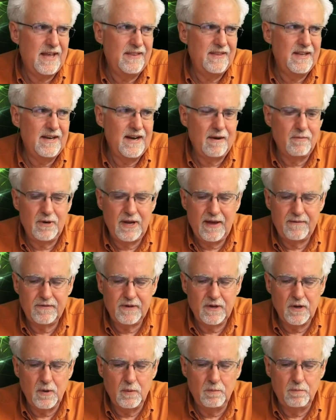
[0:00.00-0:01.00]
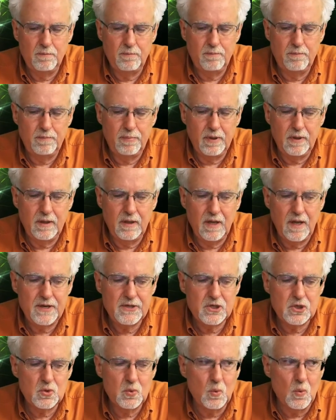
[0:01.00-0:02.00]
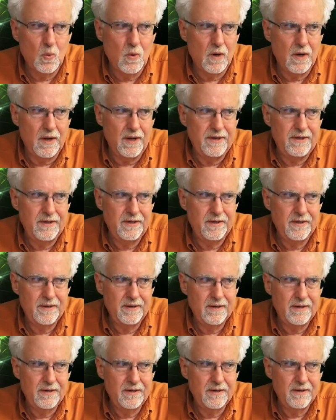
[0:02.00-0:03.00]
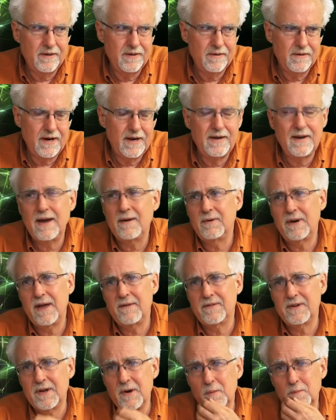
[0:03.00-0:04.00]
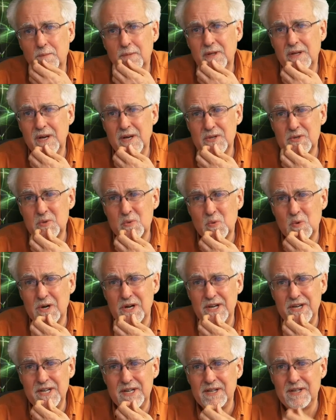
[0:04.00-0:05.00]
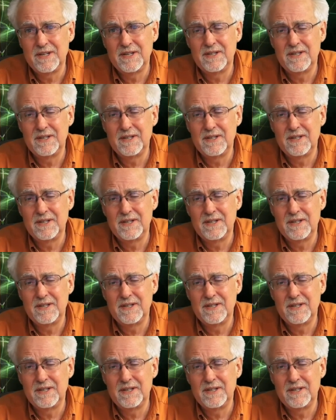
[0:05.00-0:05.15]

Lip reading: and then I would have to go +1, right? I would have to go +1